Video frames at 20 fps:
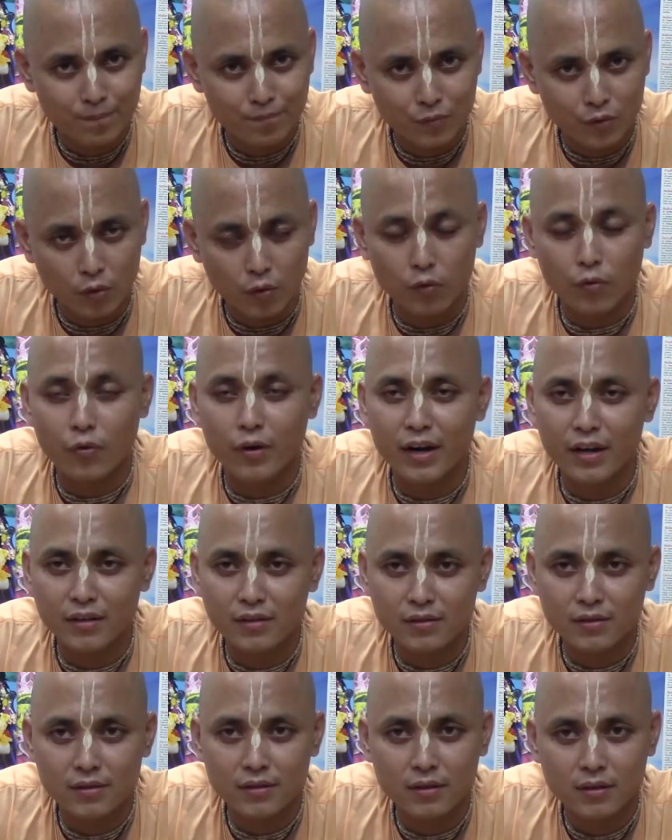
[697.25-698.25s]
your
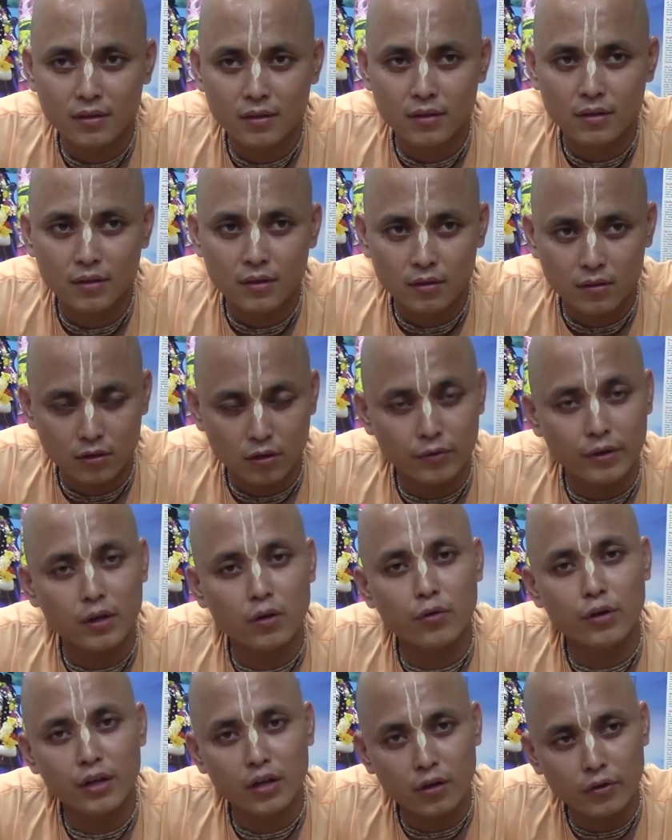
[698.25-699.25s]
friends, they were
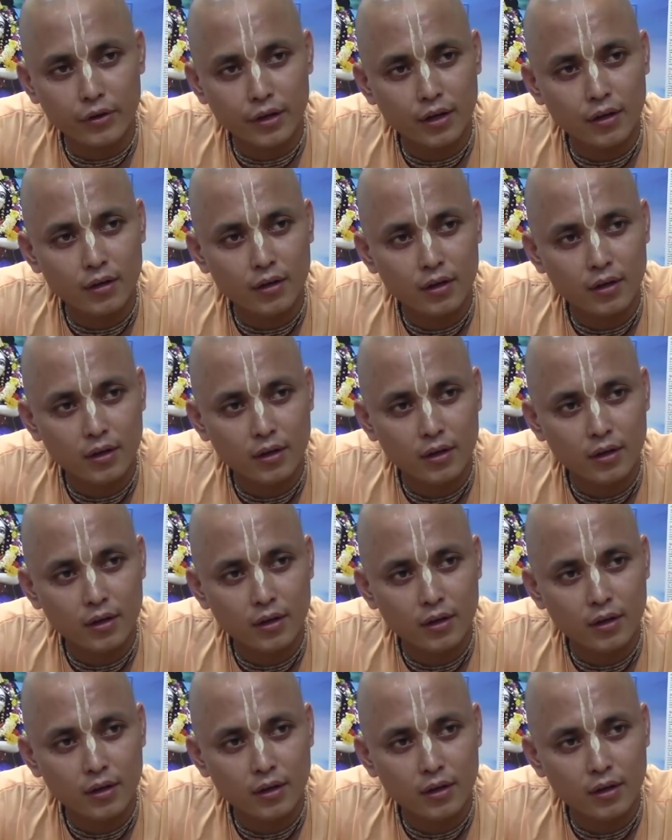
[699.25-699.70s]
going away,